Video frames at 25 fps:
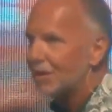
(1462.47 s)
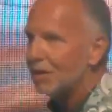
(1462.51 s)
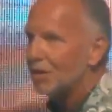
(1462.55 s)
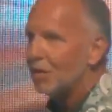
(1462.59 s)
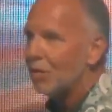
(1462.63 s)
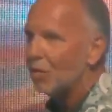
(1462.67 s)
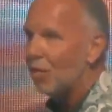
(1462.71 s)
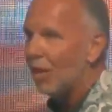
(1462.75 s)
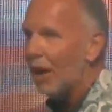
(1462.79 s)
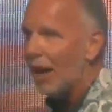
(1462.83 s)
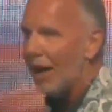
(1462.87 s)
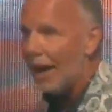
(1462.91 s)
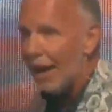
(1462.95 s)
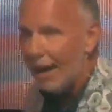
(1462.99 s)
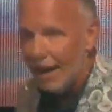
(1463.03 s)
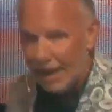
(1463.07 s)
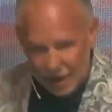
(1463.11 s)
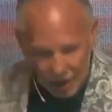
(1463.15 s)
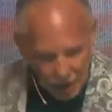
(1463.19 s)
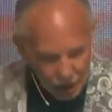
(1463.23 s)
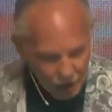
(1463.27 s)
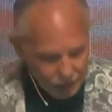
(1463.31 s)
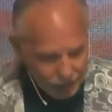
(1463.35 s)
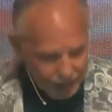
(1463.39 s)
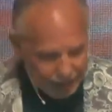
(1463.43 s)
Why?
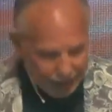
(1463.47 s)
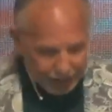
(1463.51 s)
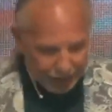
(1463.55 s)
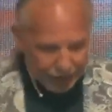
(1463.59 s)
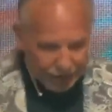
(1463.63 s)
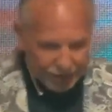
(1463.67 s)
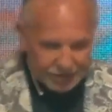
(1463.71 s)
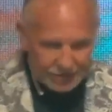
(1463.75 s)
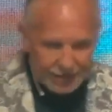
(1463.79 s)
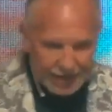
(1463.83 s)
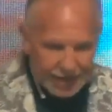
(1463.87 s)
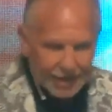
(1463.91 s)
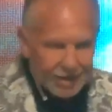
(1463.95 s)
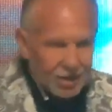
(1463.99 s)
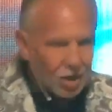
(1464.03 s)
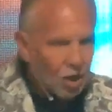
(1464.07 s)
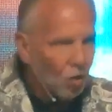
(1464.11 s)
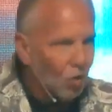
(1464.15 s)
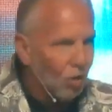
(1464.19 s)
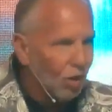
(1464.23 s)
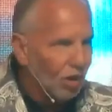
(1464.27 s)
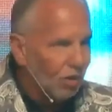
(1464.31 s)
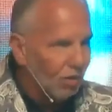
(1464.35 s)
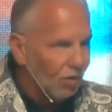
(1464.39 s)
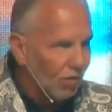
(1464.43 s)
because I know
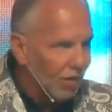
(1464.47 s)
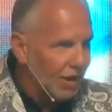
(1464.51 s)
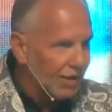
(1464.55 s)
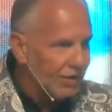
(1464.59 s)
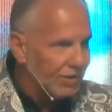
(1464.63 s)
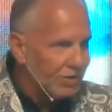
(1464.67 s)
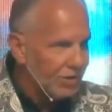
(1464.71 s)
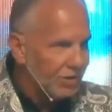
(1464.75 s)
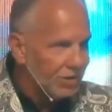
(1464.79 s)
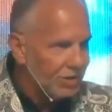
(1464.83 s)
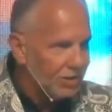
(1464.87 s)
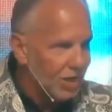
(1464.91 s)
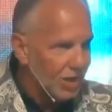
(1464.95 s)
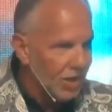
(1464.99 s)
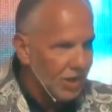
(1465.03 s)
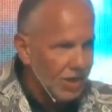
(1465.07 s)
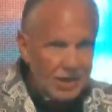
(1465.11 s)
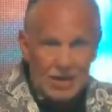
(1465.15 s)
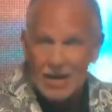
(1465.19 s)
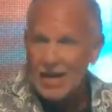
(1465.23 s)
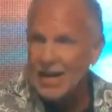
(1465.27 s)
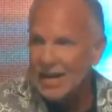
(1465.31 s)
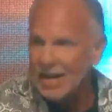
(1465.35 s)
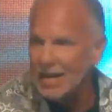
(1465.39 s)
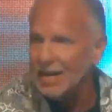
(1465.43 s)
what Christ has done.
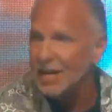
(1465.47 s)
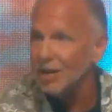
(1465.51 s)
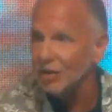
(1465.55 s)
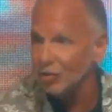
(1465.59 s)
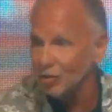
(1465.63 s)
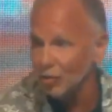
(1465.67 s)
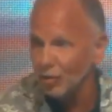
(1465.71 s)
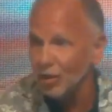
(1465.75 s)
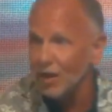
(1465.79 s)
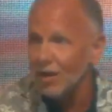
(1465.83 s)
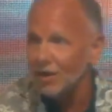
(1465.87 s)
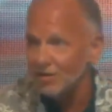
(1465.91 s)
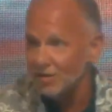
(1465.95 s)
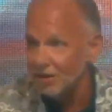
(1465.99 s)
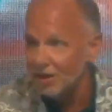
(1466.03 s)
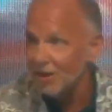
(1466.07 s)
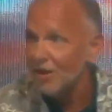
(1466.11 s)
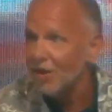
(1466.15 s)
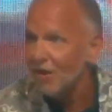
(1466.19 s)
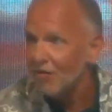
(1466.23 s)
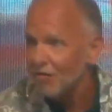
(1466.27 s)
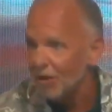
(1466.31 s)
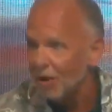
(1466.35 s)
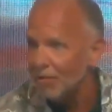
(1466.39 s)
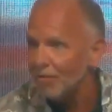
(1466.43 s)
He has risen
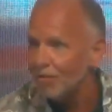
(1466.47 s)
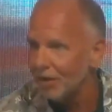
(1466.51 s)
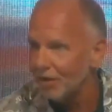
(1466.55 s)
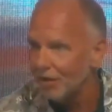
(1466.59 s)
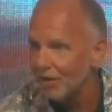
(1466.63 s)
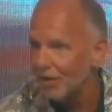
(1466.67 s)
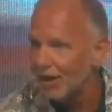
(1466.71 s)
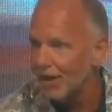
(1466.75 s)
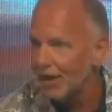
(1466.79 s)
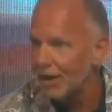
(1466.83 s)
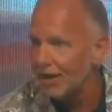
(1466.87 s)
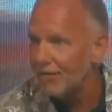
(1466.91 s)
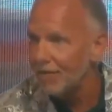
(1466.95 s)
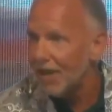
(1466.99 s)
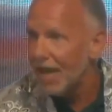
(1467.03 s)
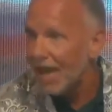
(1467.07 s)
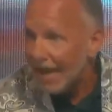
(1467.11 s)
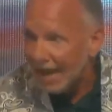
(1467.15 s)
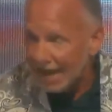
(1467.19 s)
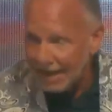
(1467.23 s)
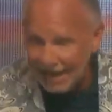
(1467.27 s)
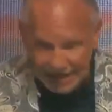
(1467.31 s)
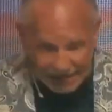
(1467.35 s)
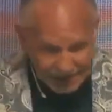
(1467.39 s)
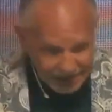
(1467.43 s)
from the grave,
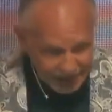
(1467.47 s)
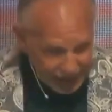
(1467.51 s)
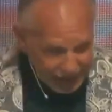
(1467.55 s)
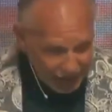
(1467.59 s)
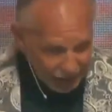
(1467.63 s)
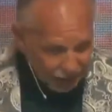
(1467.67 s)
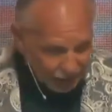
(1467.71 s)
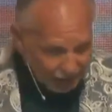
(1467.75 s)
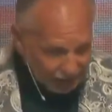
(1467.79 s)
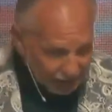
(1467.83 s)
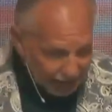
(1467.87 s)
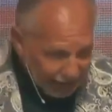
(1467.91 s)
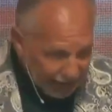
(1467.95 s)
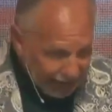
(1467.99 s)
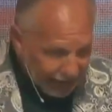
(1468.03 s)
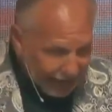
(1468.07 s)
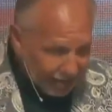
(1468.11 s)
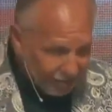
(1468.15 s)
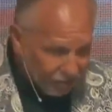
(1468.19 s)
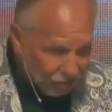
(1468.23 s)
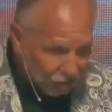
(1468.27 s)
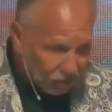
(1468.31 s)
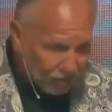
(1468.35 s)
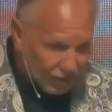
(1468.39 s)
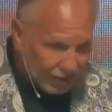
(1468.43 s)
and He's now alive
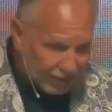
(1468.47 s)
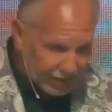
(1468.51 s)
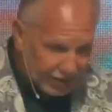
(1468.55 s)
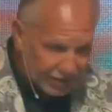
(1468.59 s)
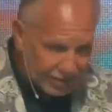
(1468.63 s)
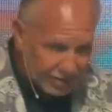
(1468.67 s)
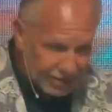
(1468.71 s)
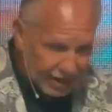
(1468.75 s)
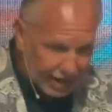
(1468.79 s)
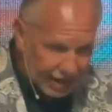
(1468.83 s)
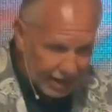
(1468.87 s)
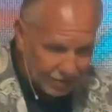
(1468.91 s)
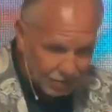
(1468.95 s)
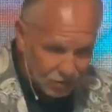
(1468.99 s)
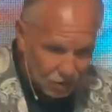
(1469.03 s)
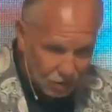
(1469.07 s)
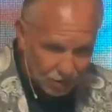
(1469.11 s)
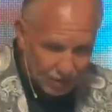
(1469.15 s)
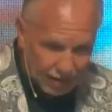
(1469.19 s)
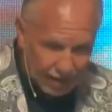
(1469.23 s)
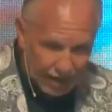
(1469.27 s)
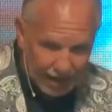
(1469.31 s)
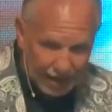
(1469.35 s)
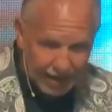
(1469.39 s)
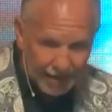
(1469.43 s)
on the inside of you and
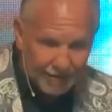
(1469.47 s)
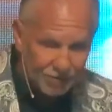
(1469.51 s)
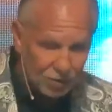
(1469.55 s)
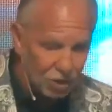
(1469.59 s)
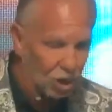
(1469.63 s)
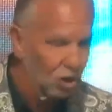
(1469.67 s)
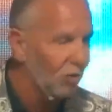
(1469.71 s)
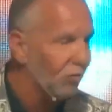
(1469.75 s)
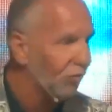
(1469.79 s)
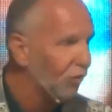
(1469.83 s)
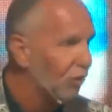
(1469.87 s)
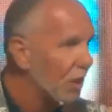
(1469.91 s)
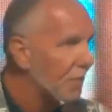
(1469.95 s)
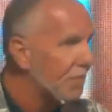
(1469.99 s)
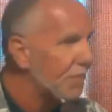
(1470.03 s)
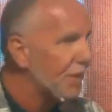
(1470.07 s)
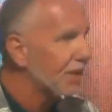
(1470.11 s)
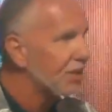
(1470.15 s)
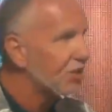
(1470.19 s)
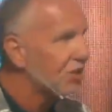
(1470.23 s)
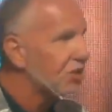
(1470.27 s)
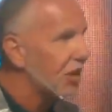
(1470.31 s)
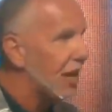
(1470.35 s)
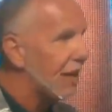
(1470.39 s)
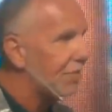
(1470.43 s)
I. Go to Philippians
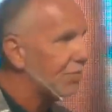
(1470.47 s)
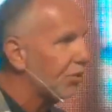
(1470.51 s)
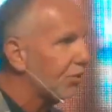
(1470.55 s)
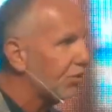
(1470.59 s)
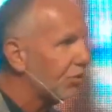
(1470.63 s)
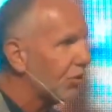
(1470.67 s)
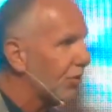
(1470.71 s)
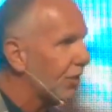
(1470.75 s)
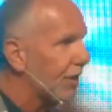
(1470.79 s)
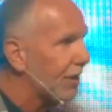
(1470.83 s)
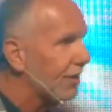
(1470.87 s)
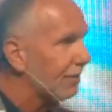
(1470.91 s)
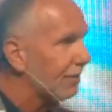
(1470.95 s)
chapter 3.